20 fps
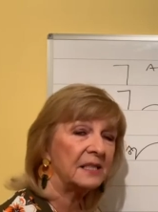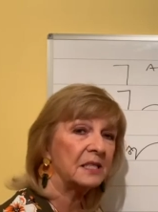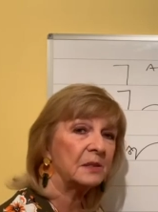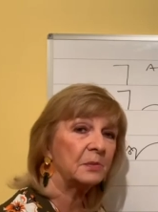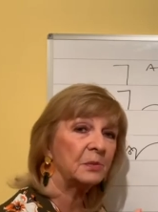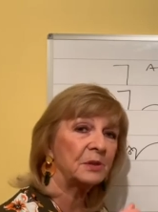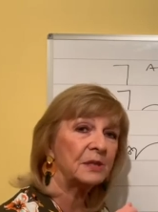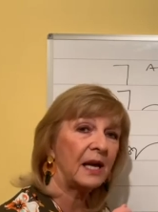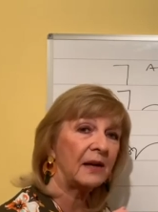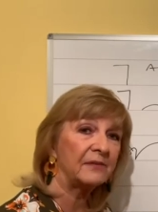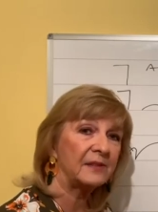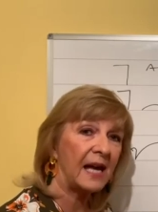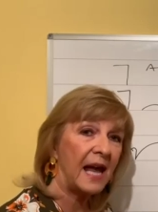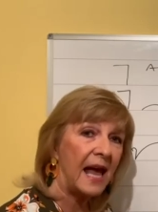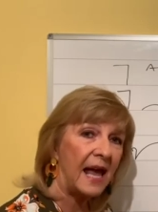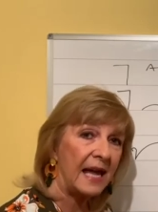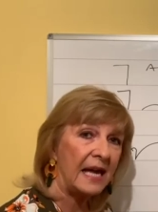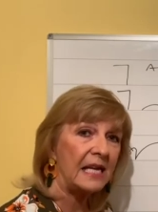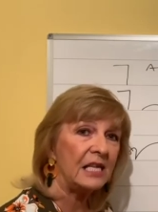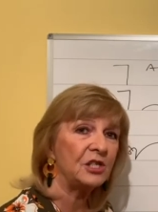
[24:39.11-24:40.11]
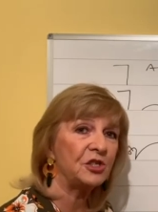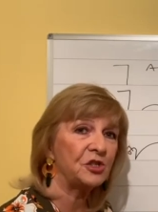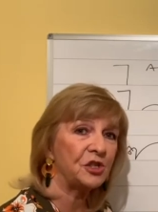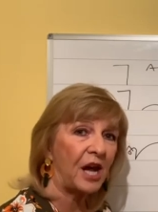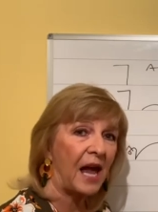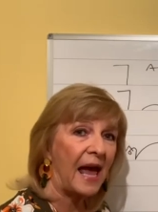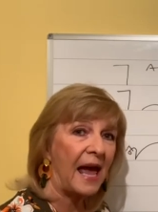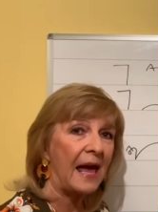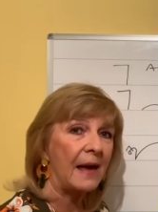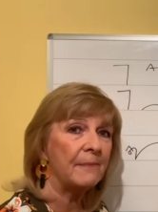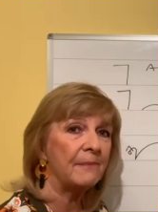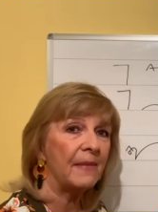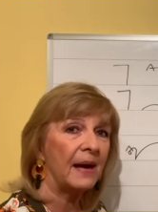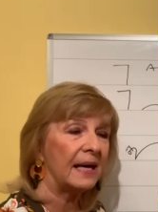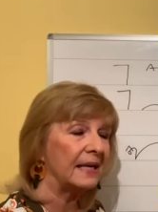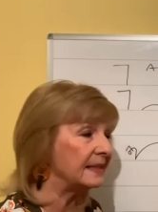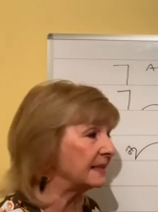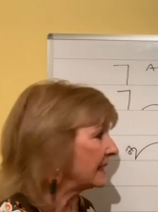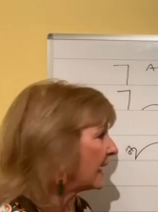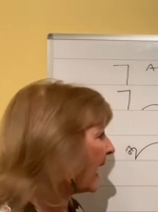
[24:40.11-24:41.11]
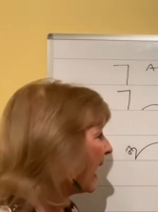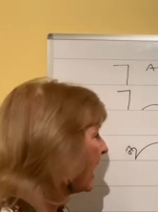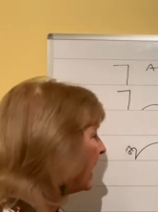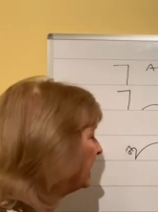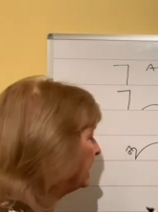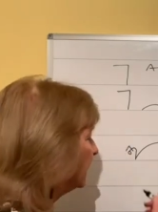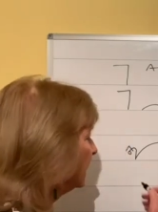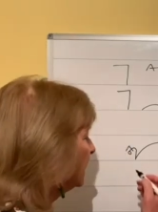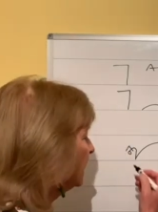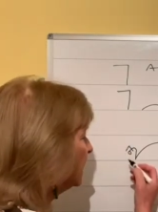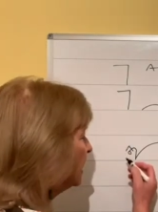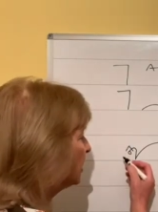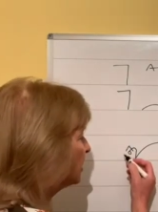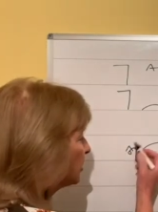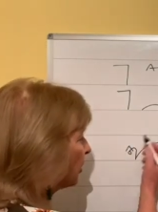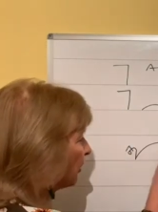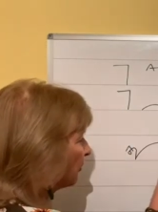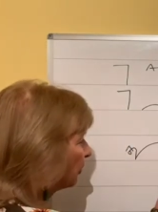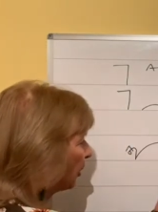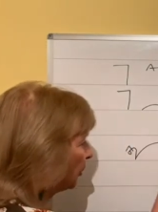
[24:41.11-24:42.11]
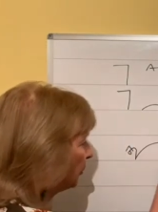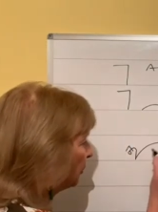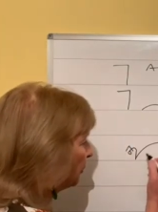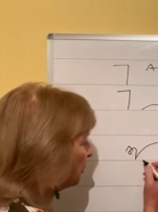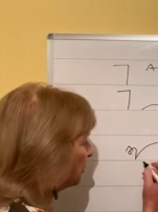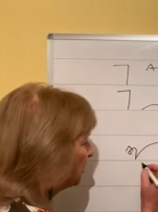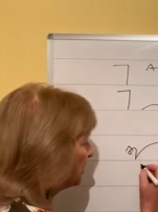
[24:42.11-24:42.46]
but after H, M and N. So I've gone upwards